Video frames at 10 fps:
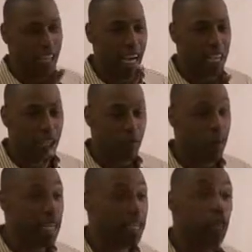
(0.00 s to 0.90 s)
Got to get
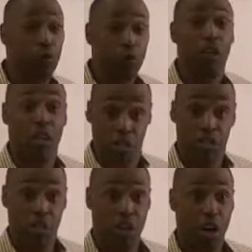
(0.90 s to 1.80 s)
ready to
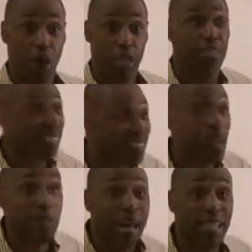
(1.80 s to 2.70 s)
show it.
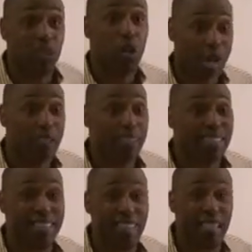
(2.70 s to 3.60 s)
Somebody's going to have to
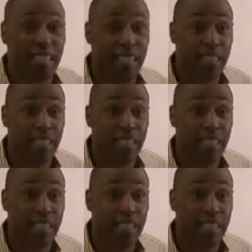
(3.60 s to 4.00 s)
see it.